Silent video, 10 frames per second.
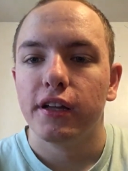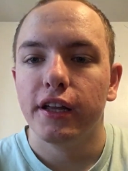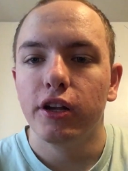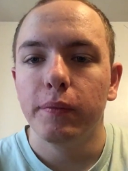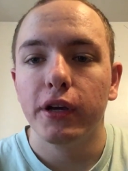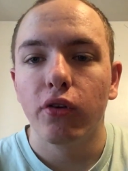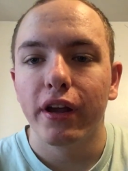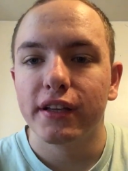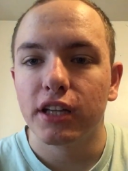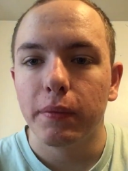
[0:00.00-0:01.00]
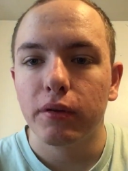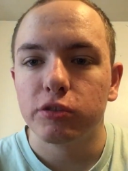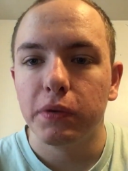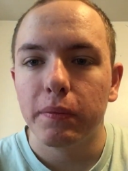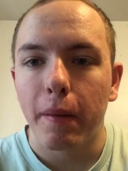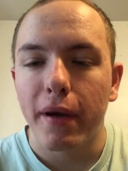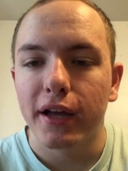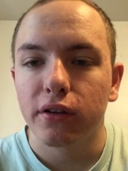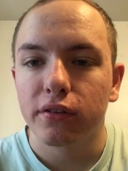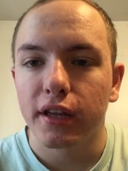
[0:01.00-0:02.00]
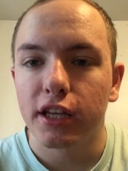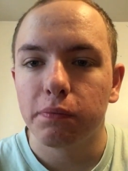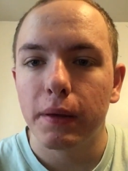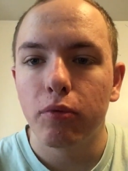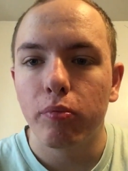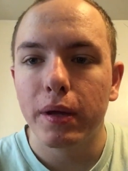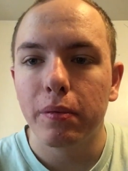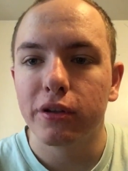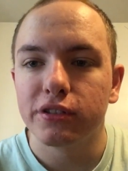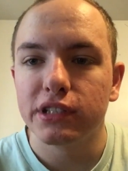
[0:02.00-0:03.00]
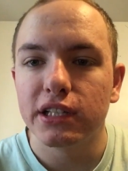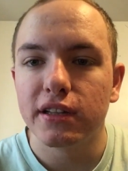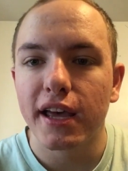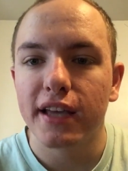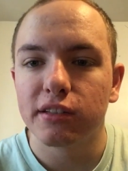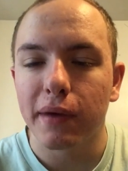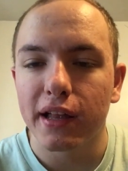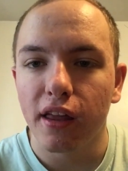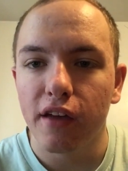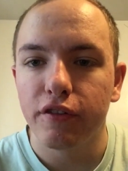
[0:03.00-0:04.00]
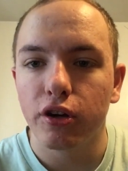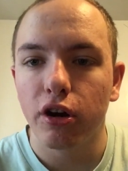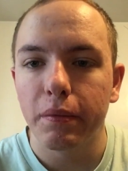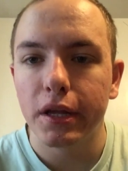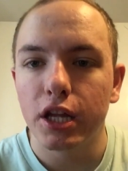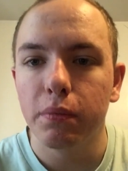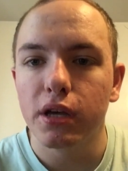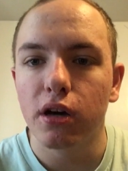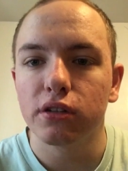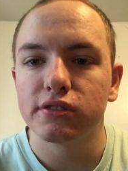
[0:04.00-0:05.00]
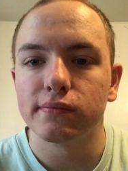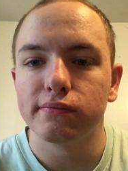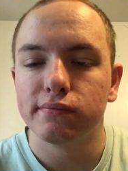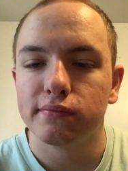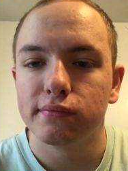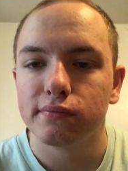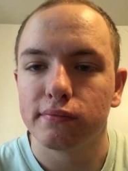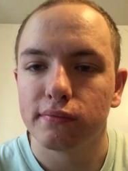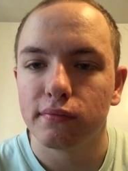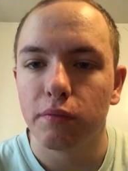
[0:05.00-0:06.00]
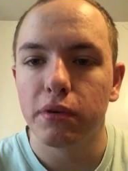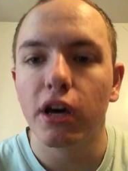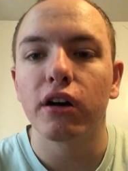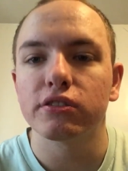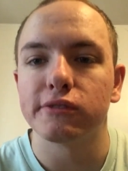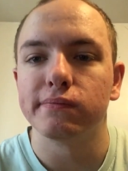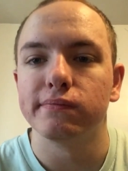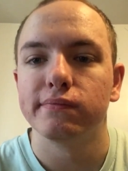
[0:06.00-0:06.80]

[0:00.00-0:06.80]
And that'd be great because I'd be able to speak my mind on things. People would be able to see the days of my life. You know what I mean? It'd be awesome. It'd be awesome.